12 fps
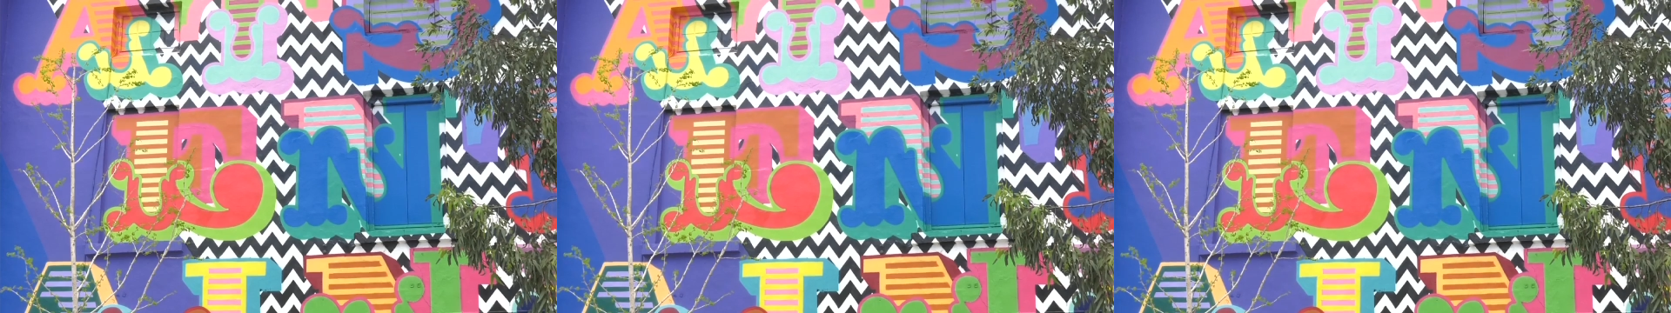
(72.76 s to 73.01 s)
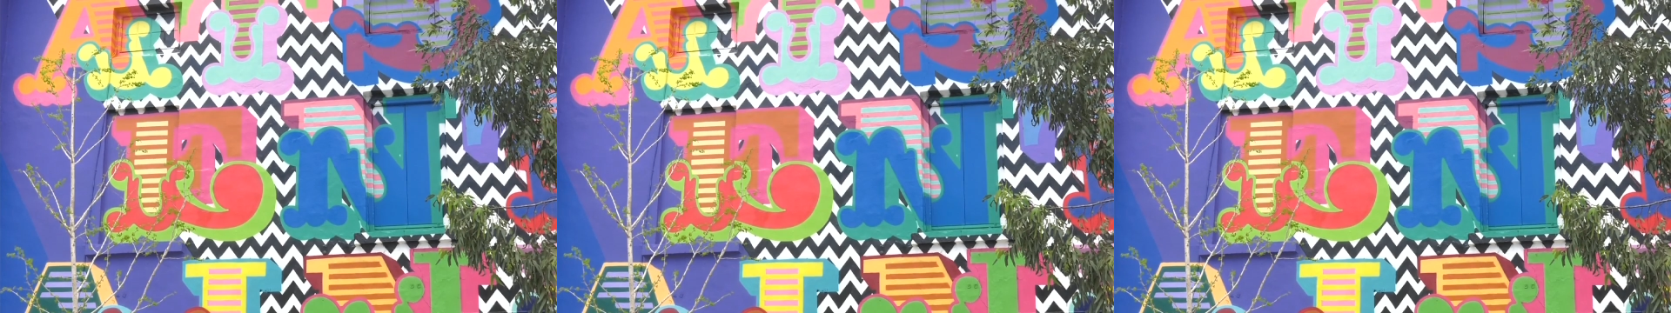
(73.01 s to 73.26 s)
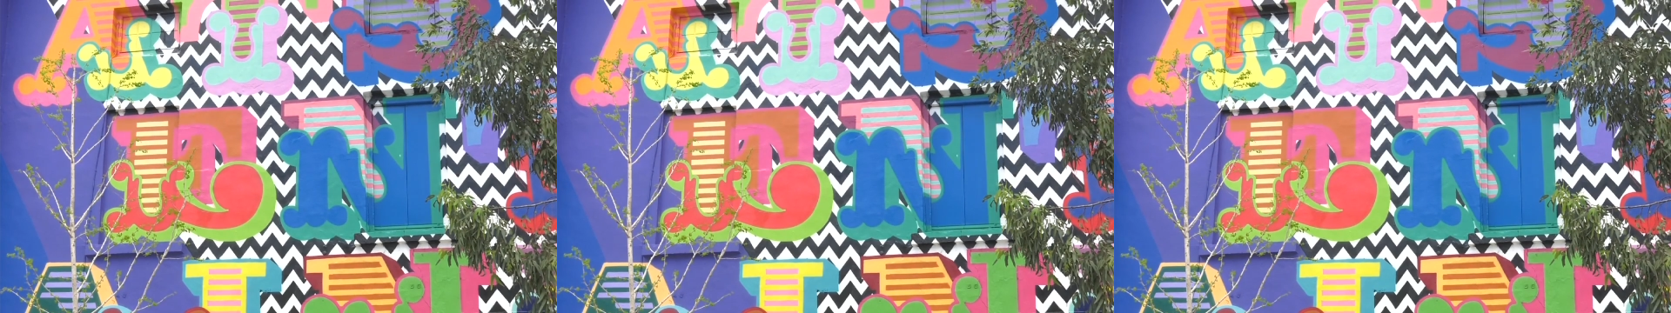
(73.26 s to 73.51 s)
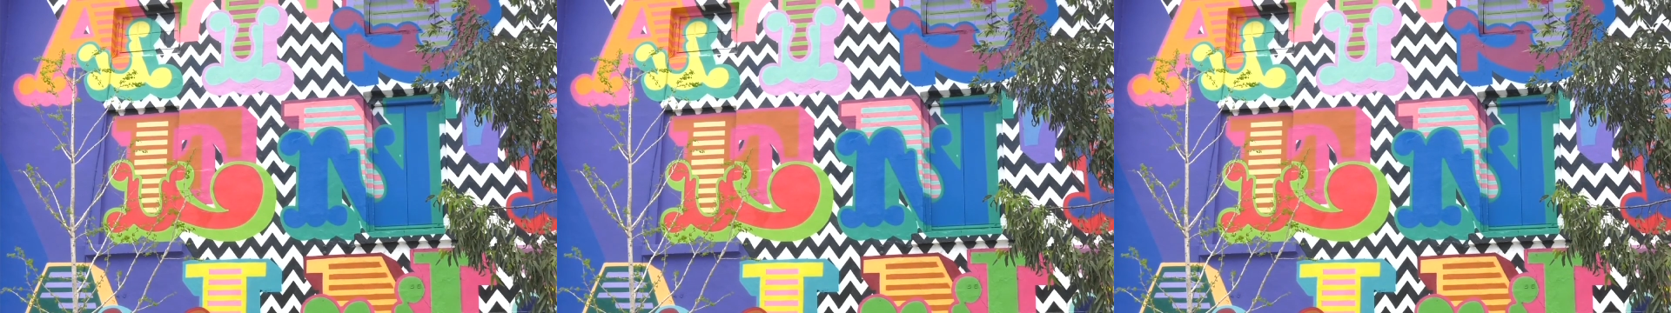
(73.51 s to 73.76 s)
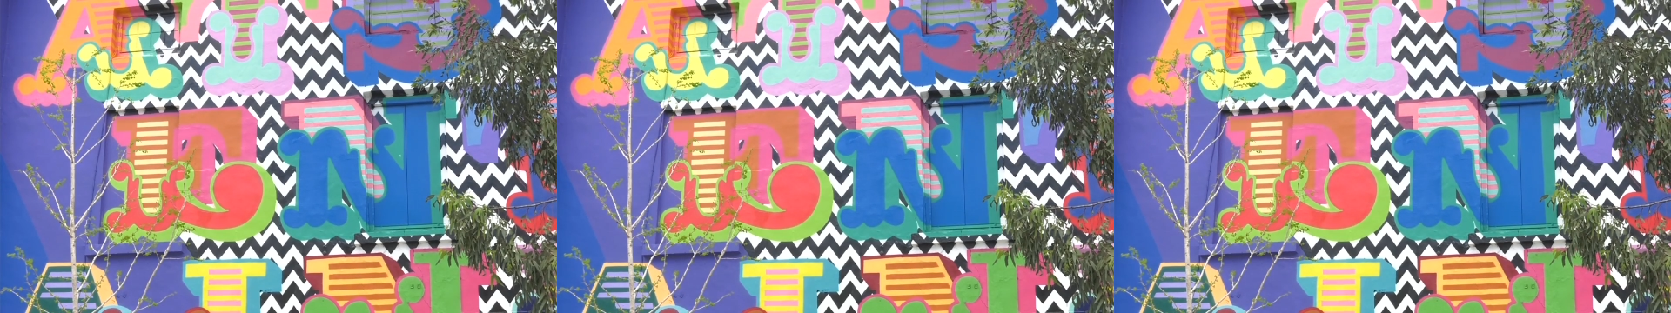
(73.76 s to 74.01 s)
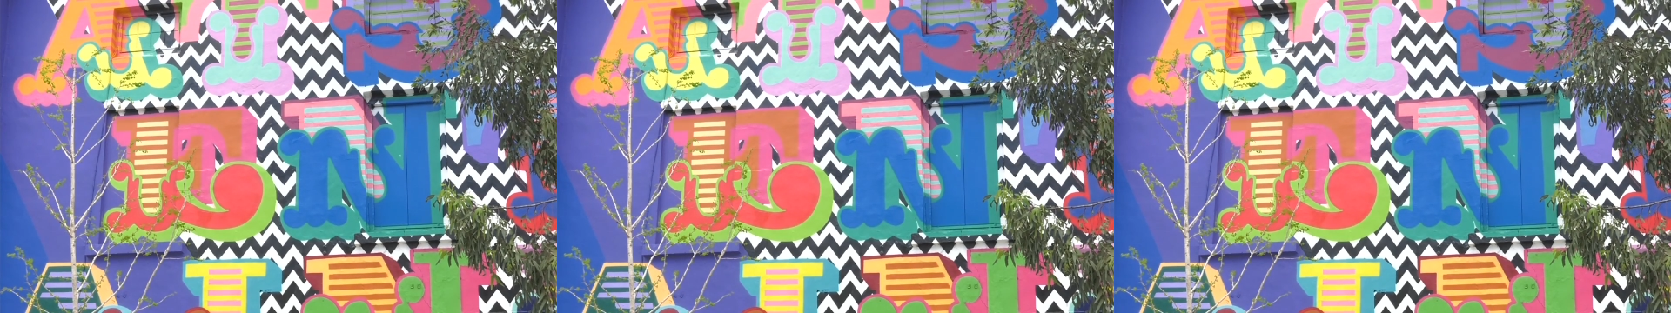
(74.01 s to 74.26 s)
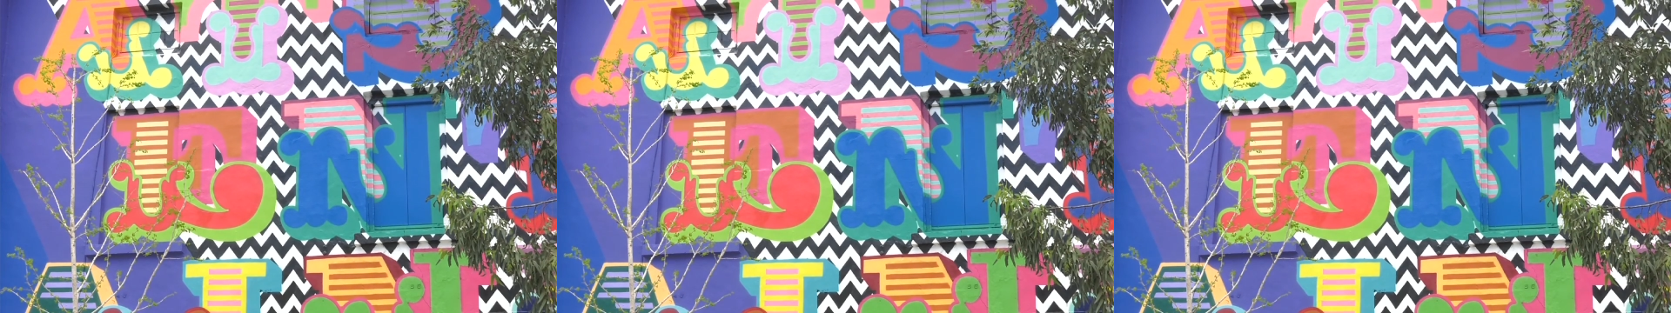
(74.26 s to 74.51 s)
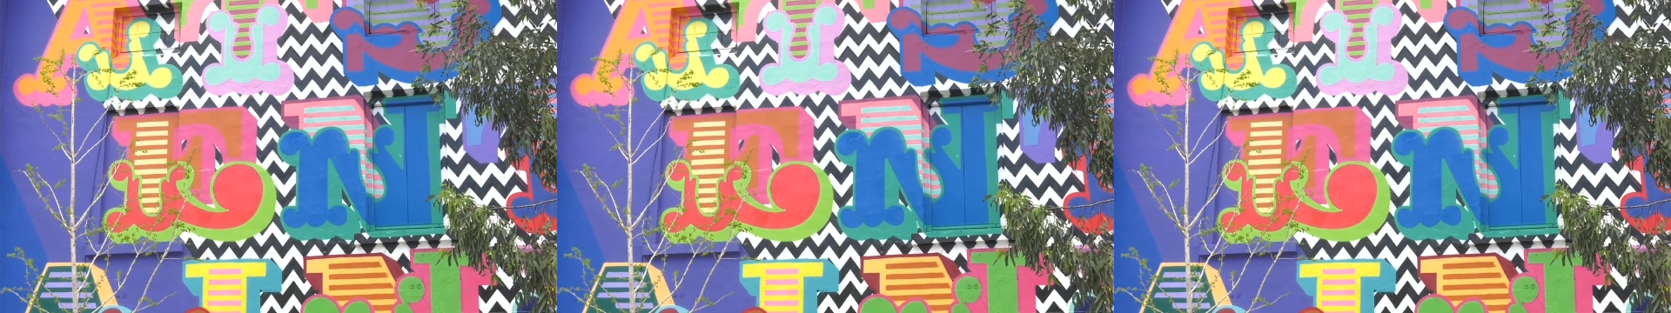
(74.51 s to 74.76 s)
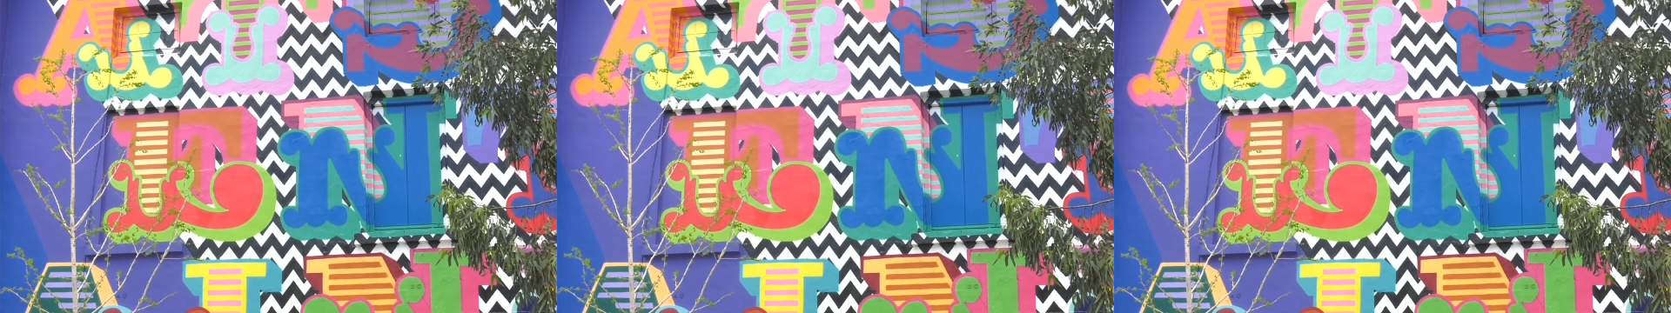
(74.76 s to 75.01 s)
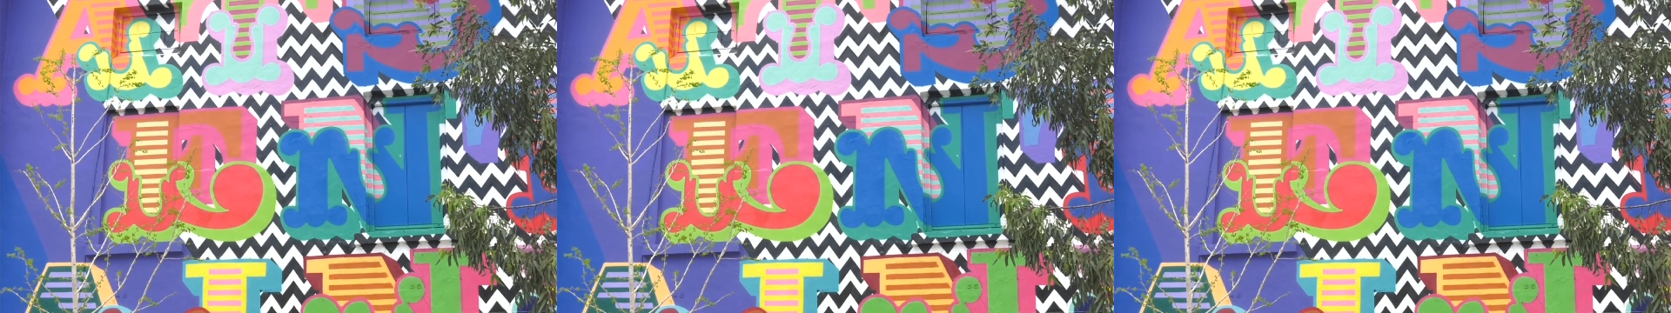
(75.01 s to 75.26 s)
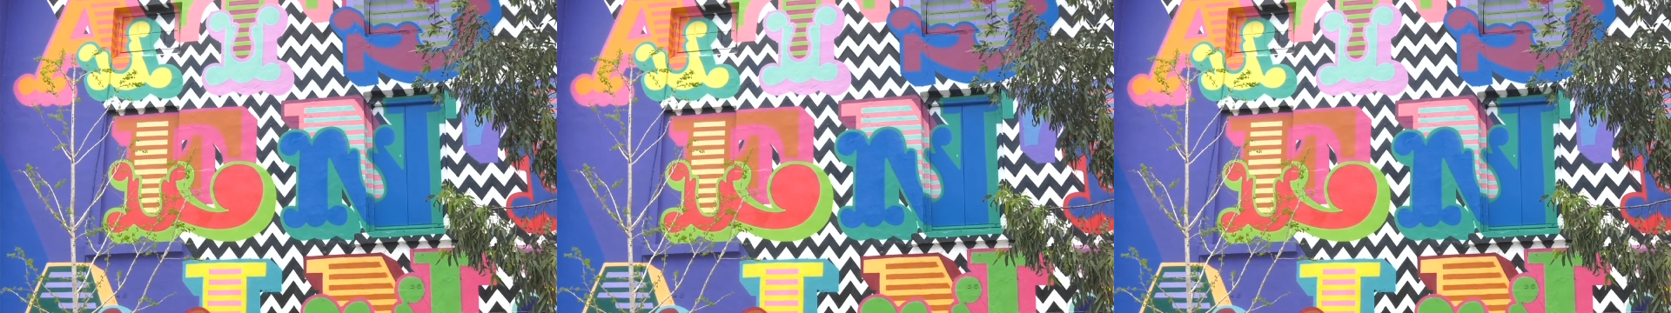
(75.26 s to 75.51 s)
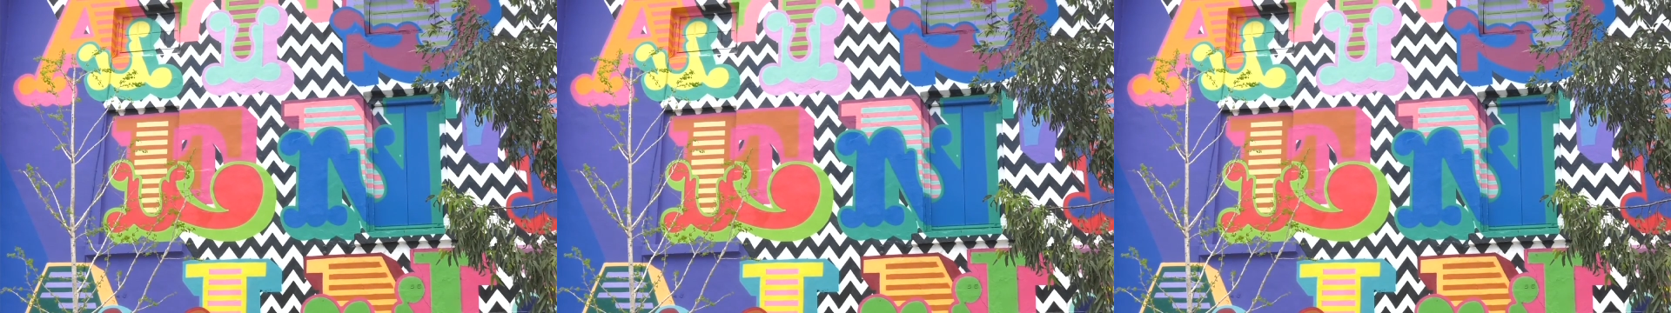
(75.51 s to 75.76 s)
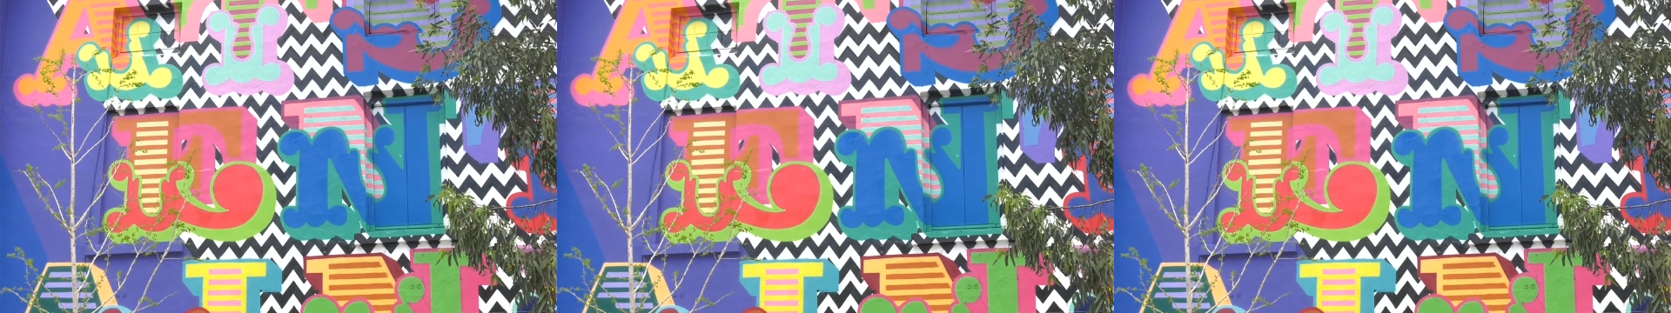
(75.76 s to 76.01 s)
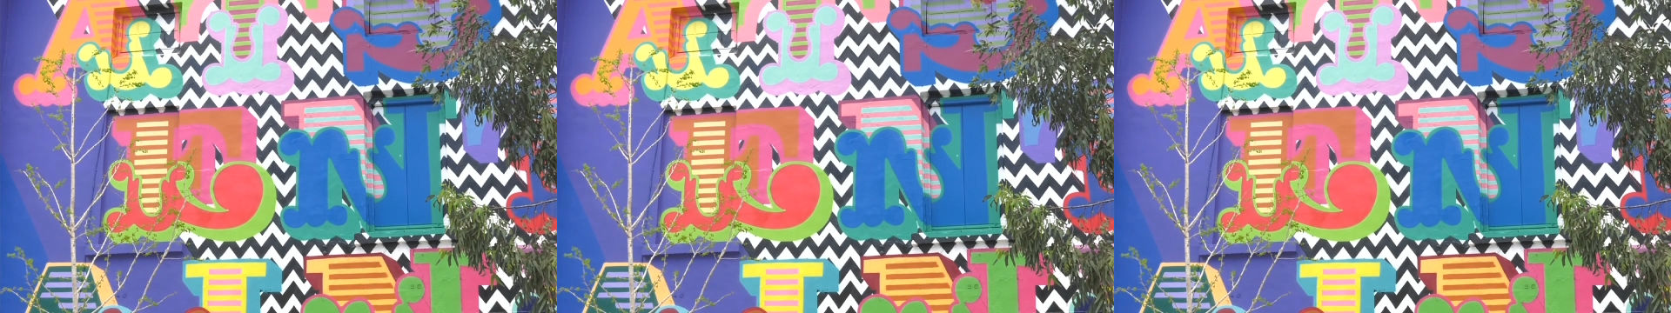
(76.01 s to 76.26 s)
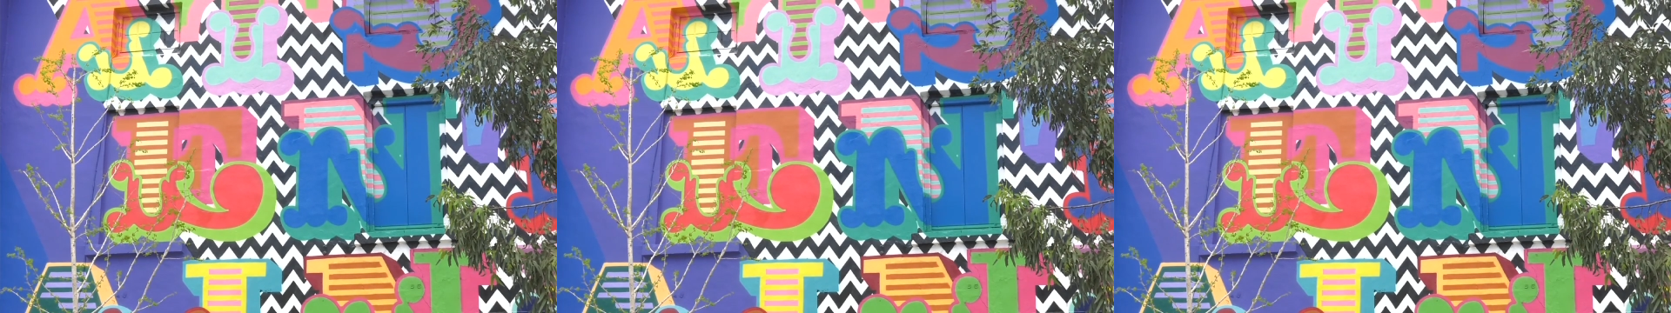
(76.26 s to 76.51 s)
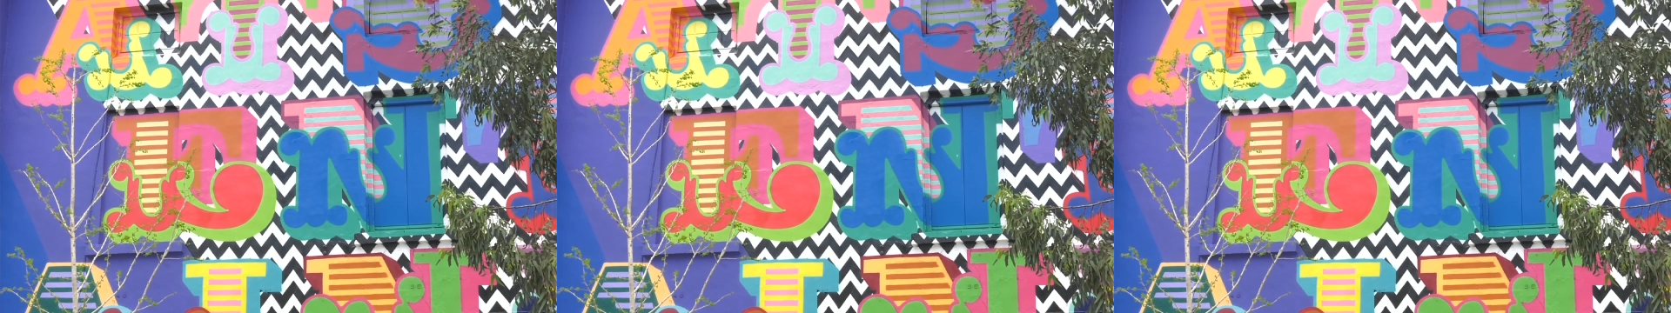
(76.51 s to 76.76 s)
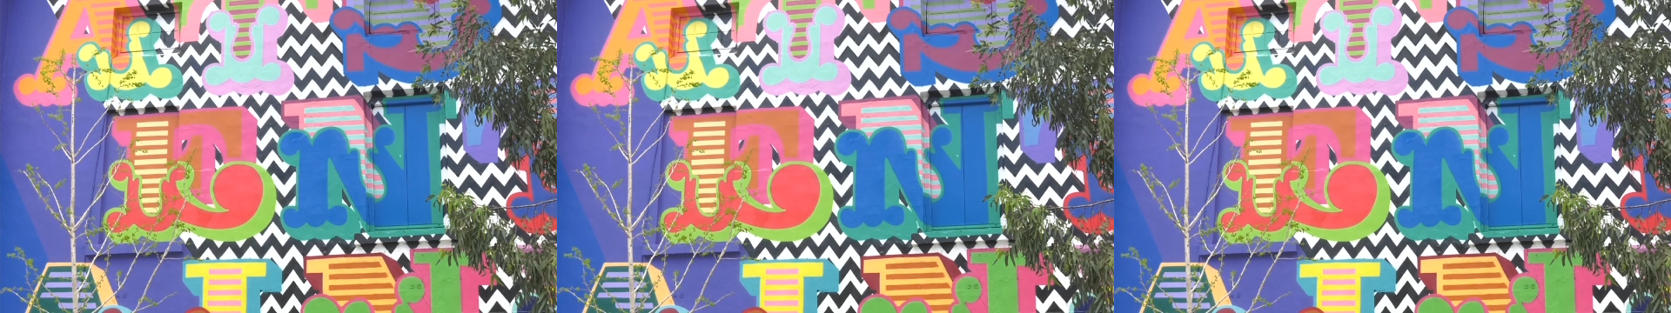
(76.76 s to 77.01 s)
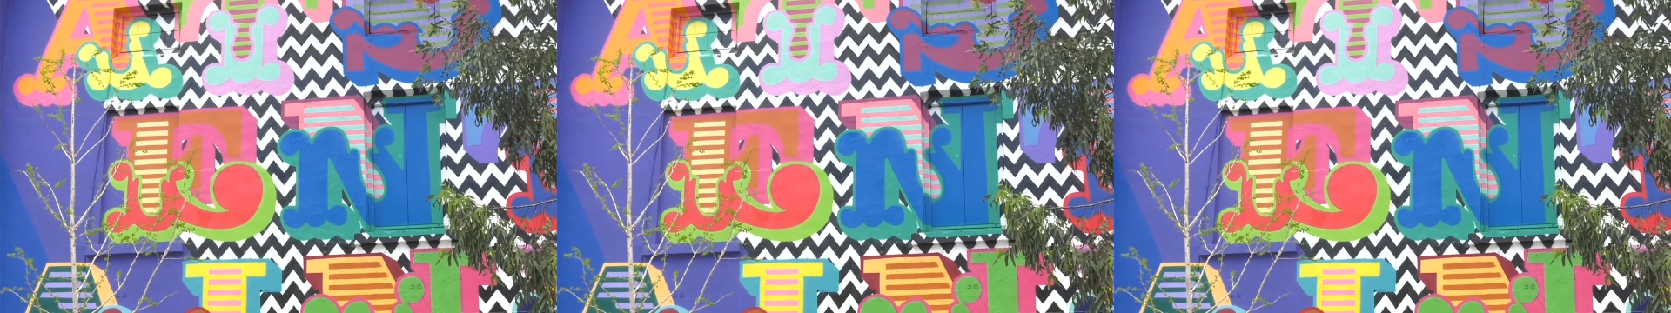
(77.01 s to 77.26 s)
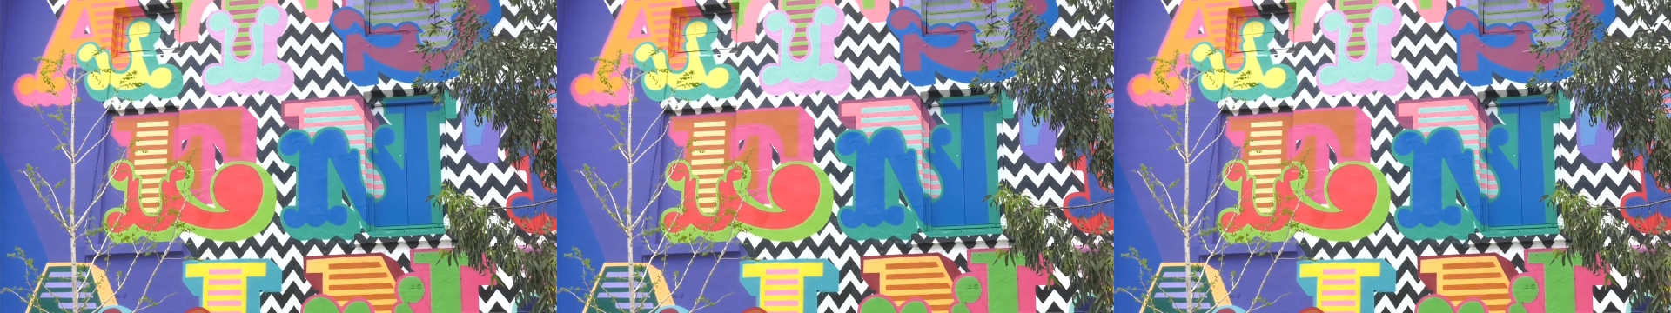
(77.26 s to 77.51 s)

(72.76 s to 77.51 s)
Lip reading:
No face is visible, so there are no lips to read.